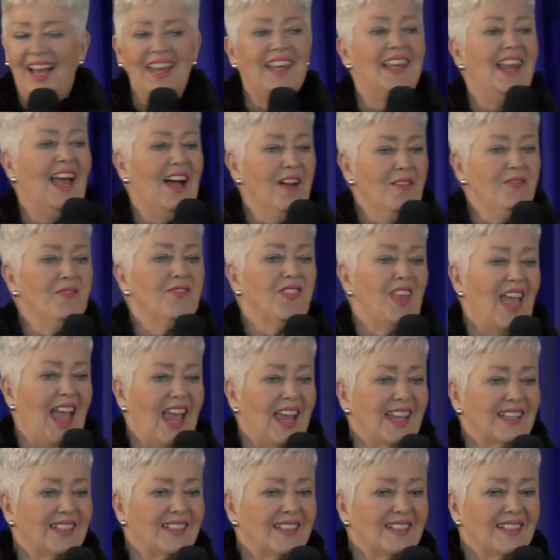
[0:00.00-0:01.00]
I love
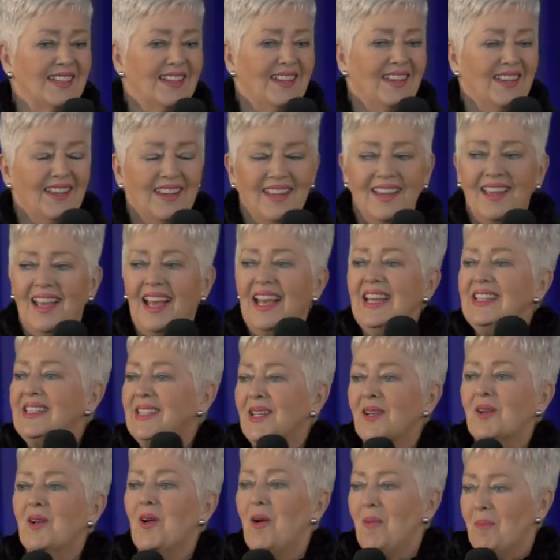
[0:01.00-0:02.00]
that.
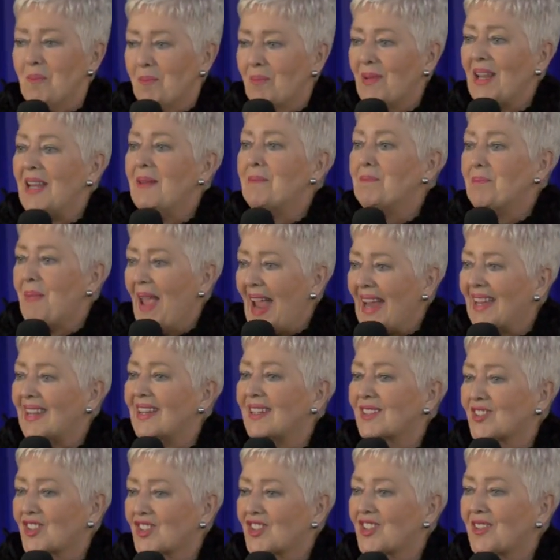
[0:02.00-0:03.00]
It's a complete
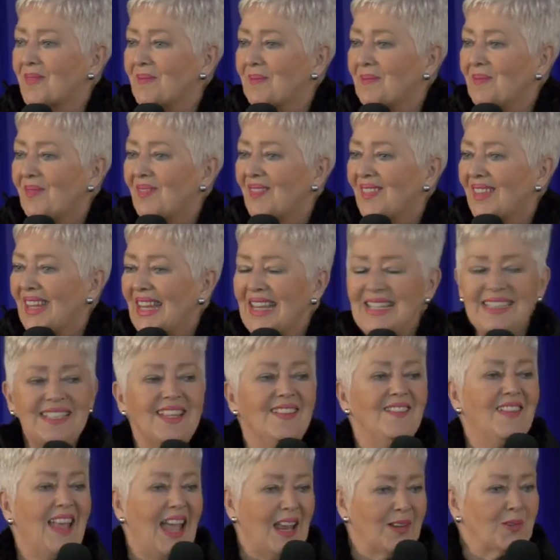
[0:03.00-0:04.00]
package.
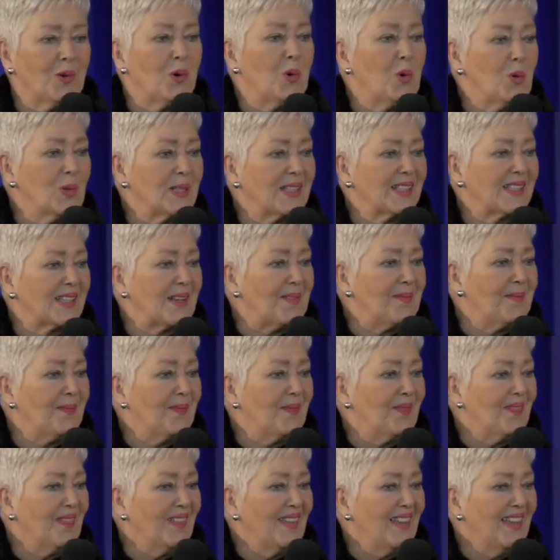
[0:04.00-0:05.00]
Isn't that awesome?
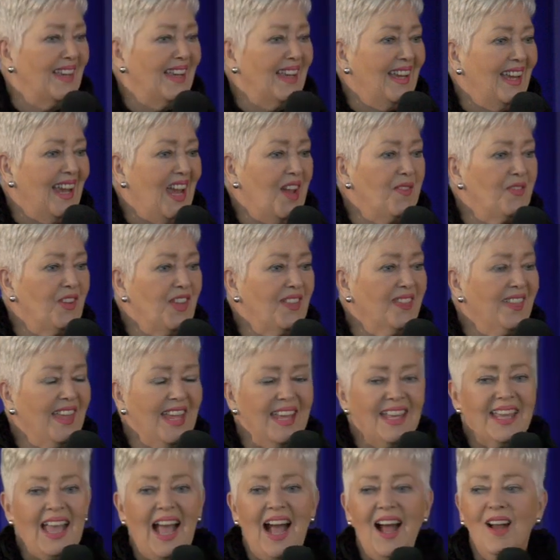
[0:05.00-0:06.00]
If you
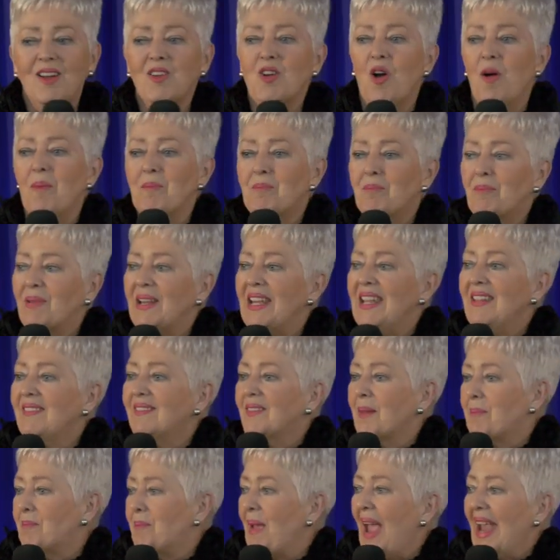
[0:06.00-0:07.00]
think how
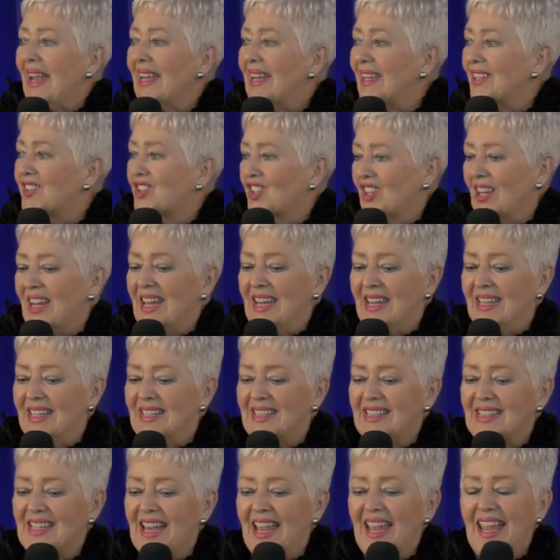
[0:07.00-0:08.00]
complete the package
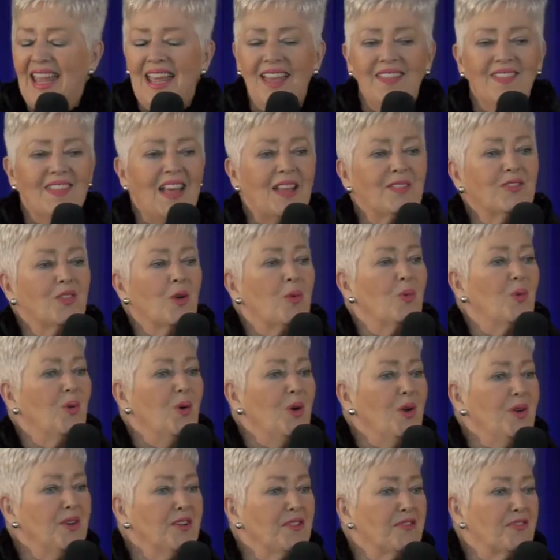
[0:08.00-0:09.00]
is, that the
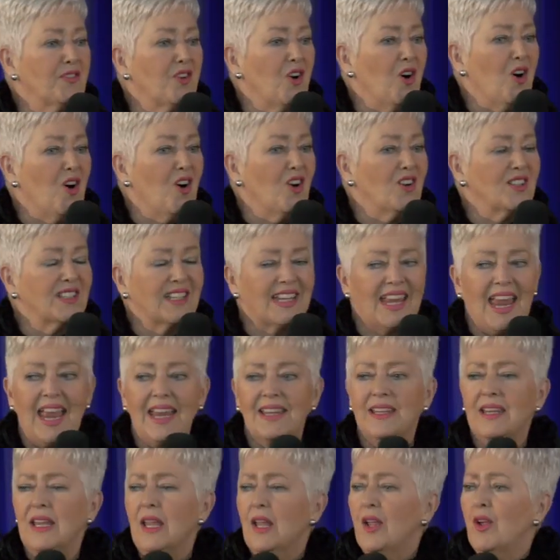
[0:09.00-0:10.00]
Word of God
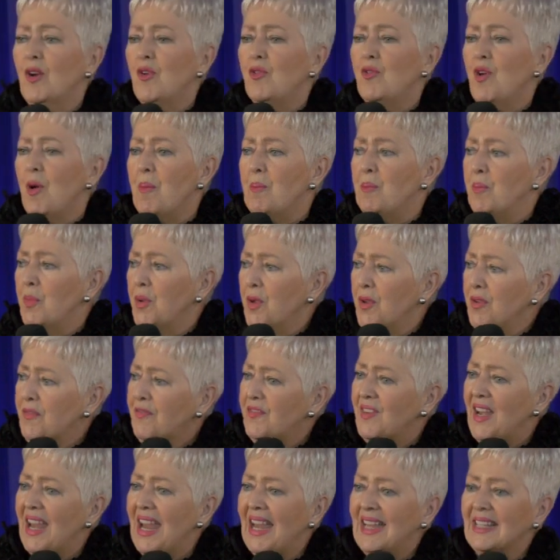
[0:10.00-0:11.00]
can
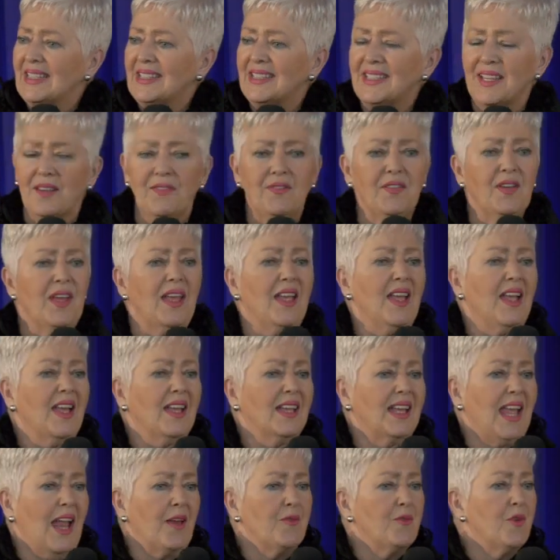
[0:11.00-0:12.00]
remove negative,
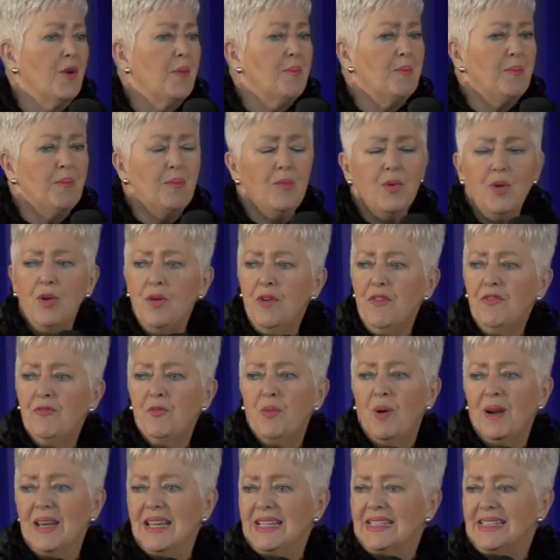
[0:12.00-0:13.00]
can
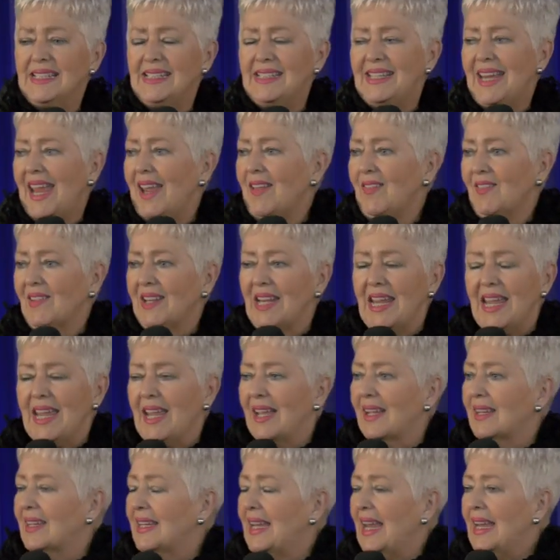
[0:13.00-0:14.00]
remove what is deathly
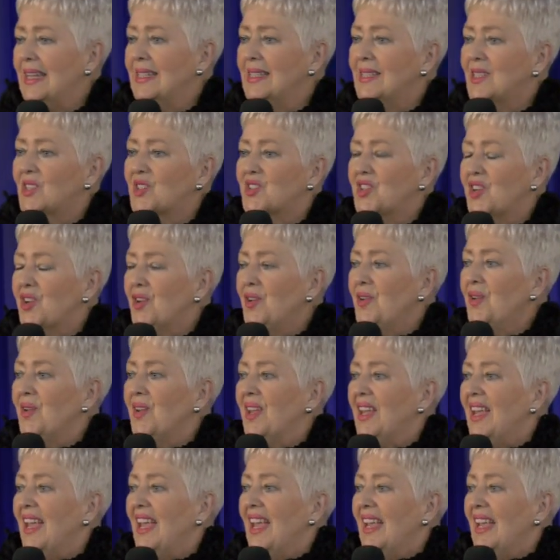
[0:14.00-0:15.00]
against you,
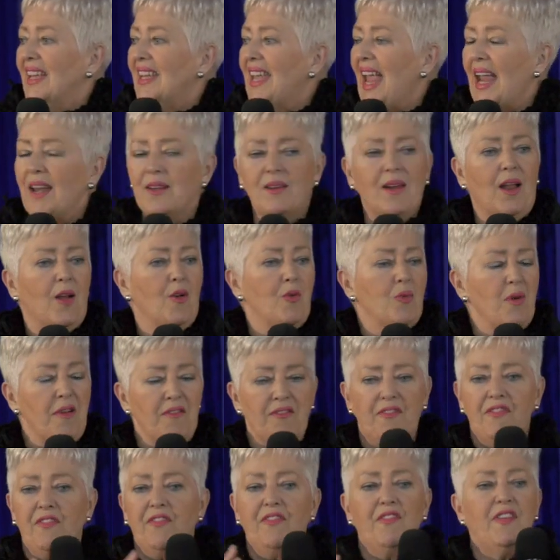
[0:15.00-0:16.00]
can
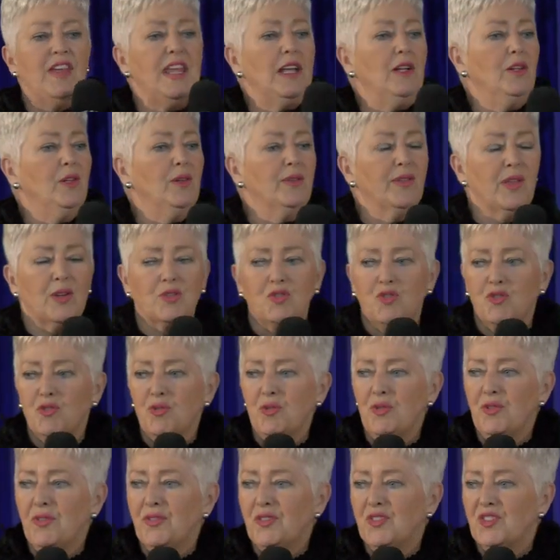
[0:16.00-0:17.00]
reveal the
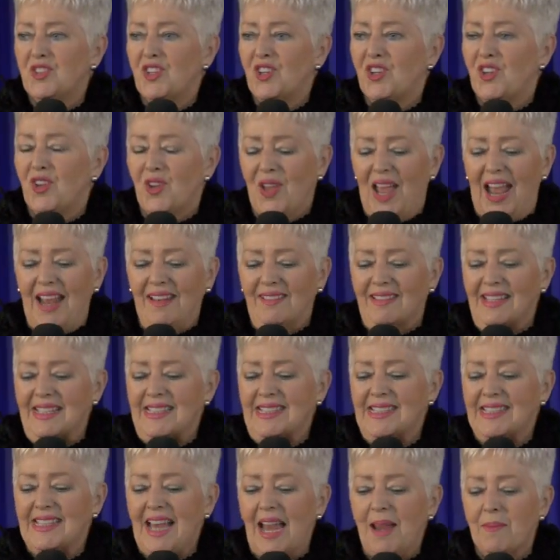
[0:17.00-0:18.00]
truth to you at the
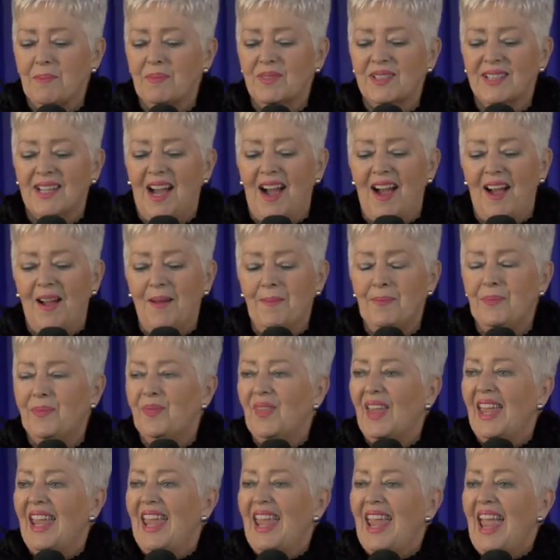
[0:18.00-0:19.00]
same time,
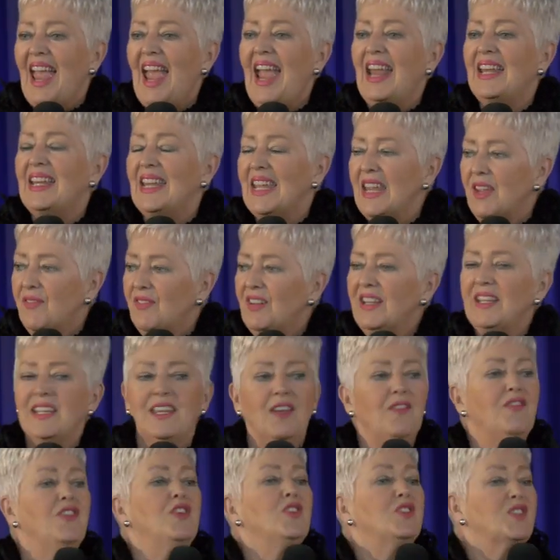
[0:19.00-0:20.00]
and even
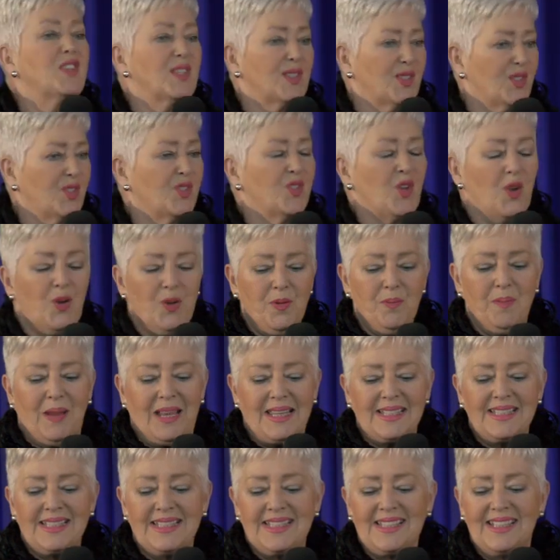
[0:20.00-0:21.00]
give you
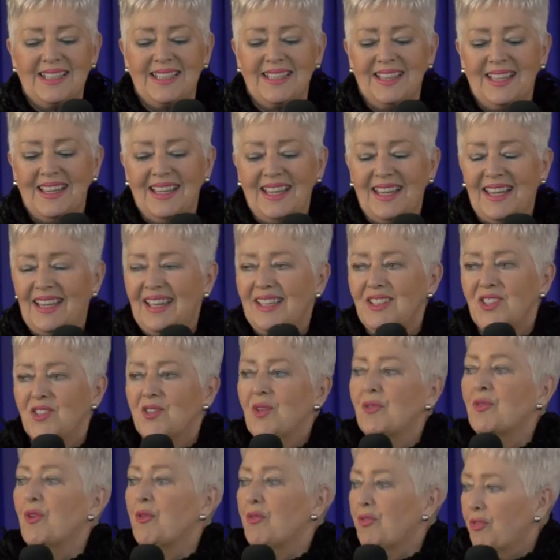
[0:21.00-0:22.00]
discernment
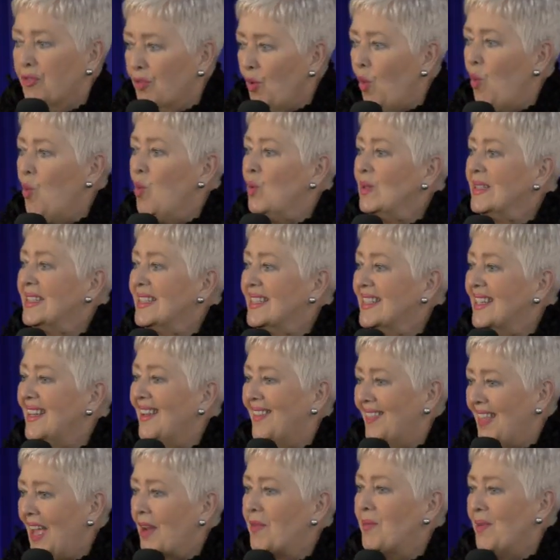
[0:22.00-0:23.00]
to the thoughts
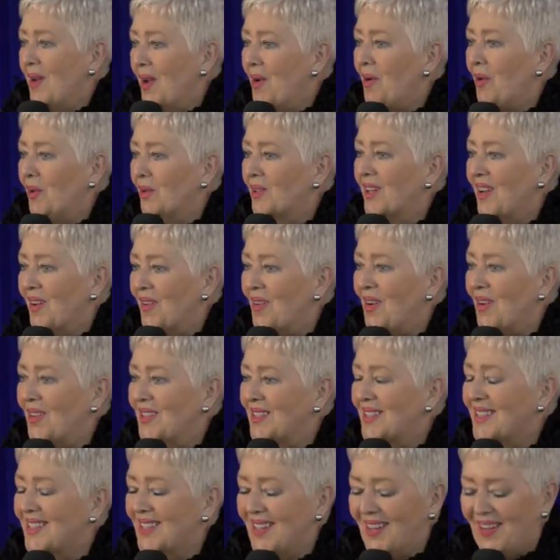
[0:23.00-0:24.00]
that we're holding
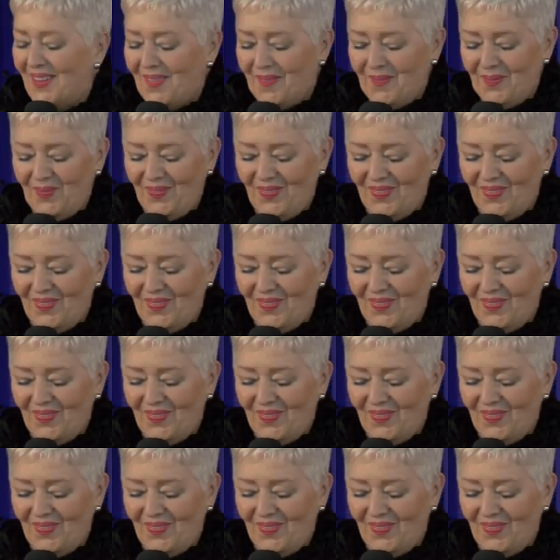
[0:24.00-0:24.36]
on to.